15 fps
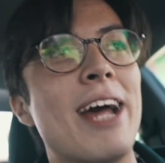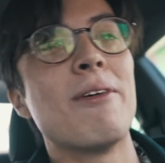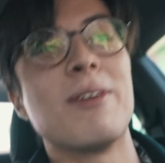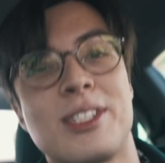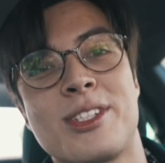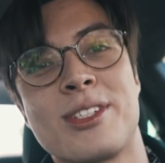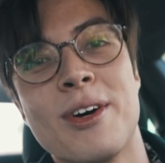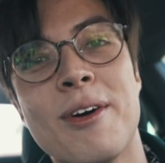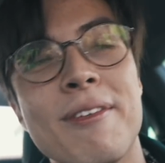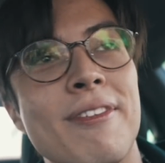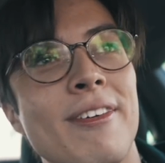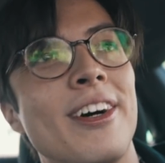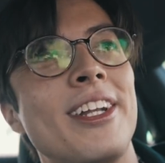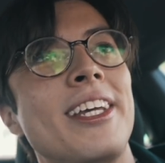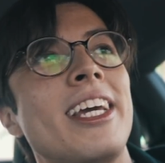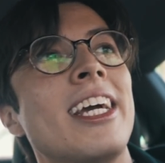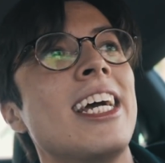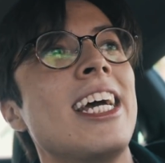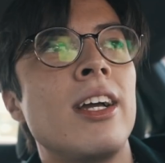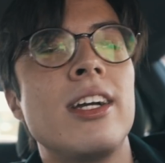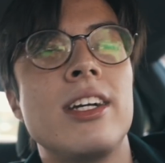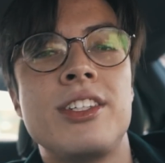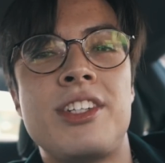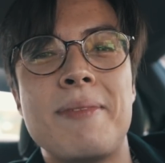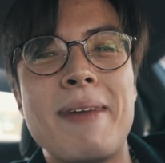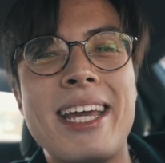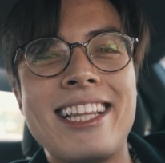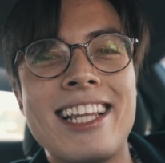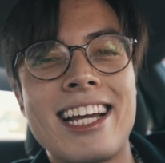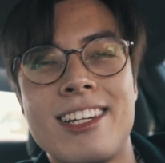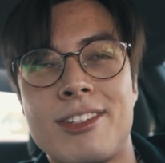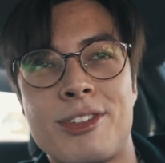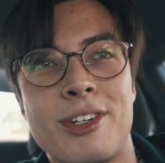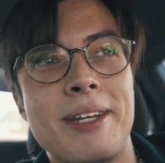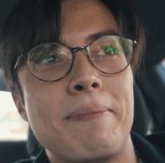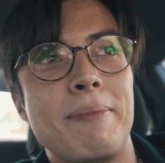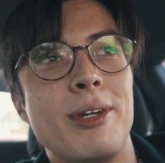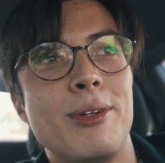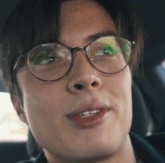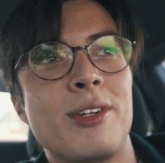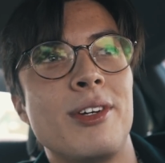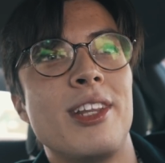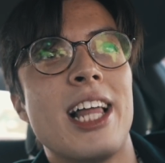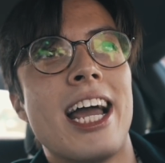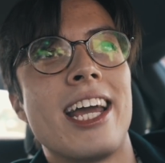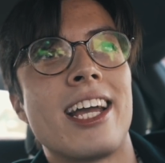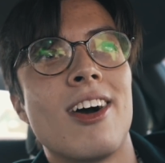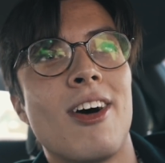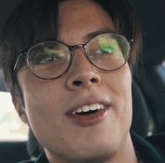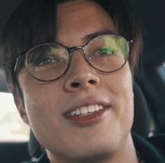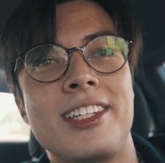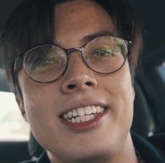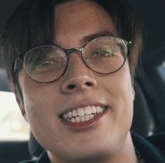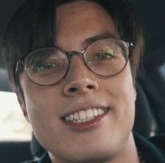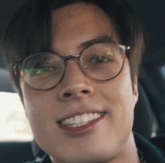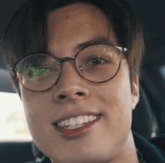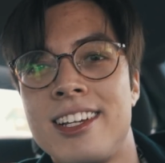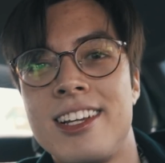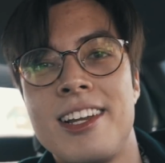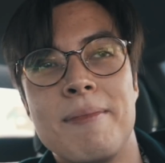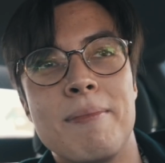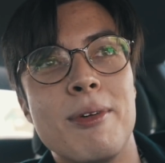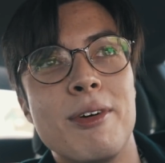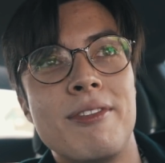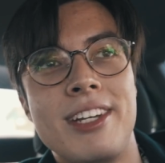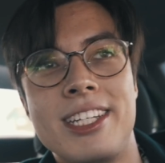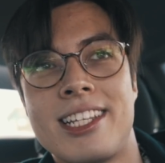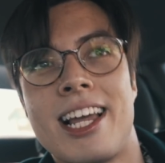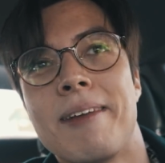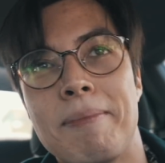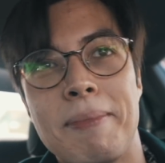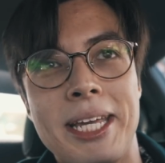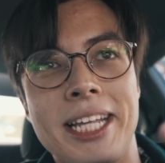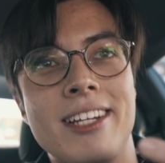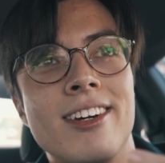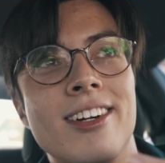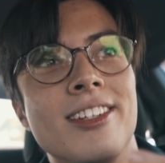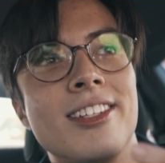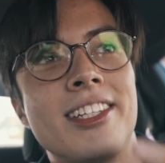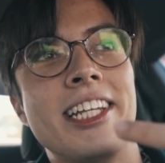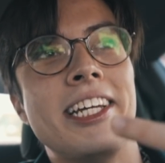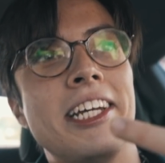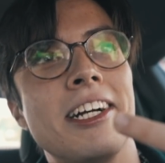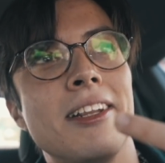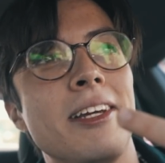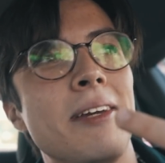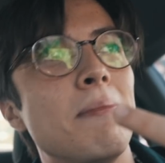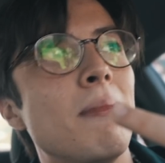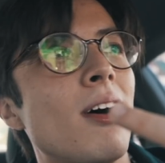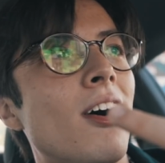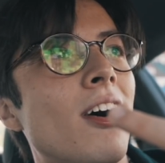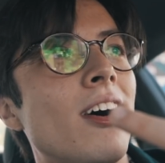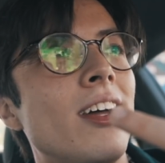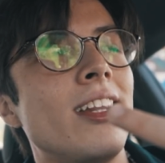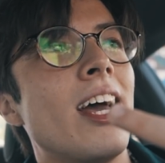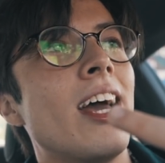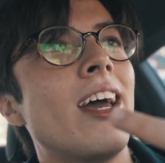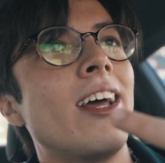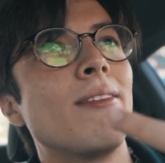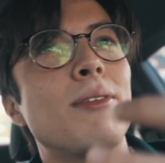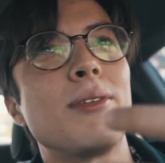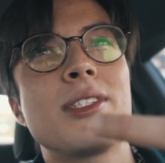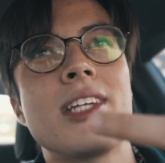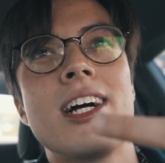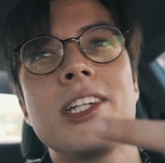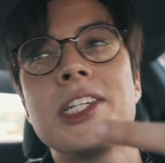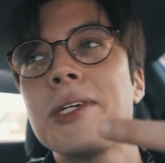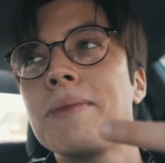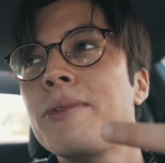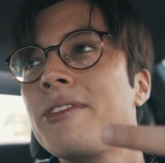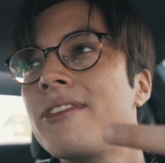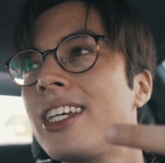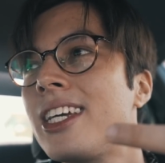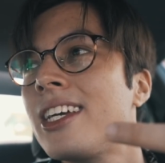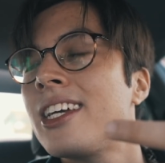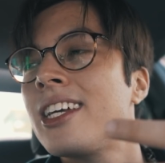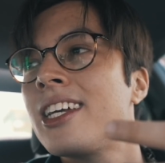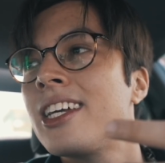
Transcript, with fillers: It was so funny. She made like a tribute to like all these movies like Mean Girls, Legally Blonde, and what was that other movie?